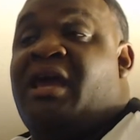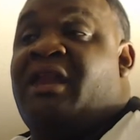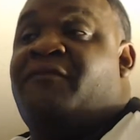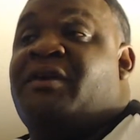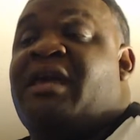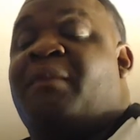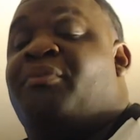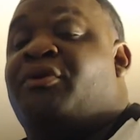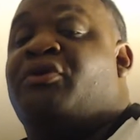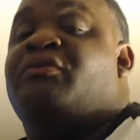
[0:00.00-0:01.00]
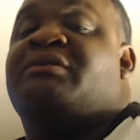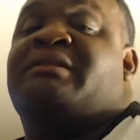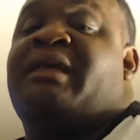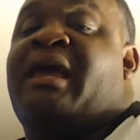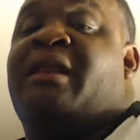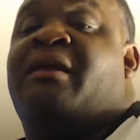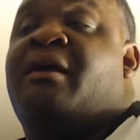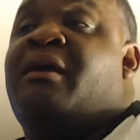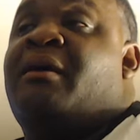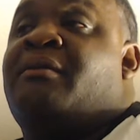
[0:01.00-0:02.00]
And if it can't produce that
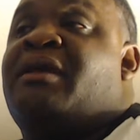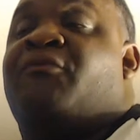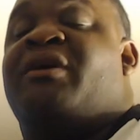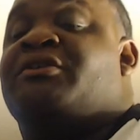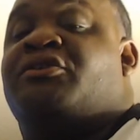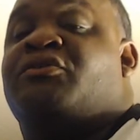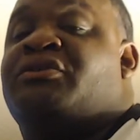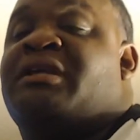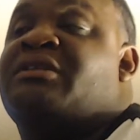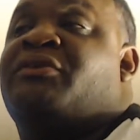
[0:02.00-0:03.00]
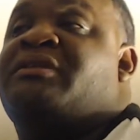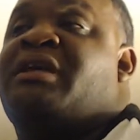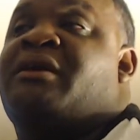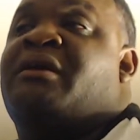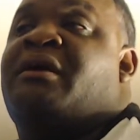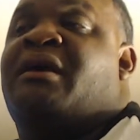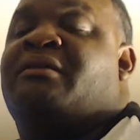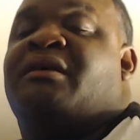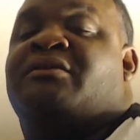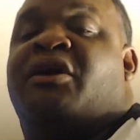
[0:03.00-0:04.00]
resolution, it's gonna tell you
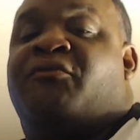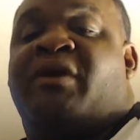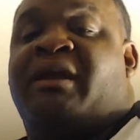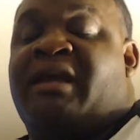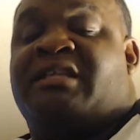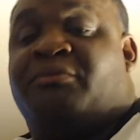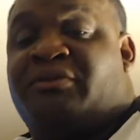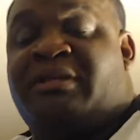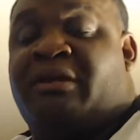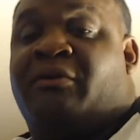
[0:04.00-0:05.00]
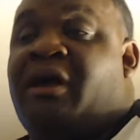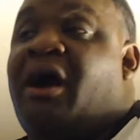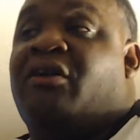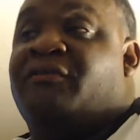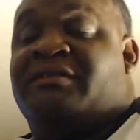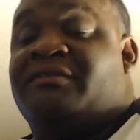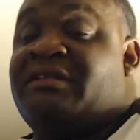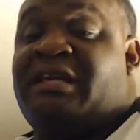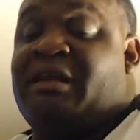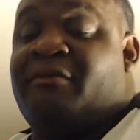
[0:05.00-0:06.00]
it's unrecognizable signal. All of us have
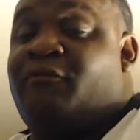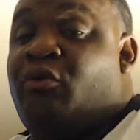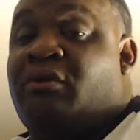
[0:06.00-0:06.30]
seen that before.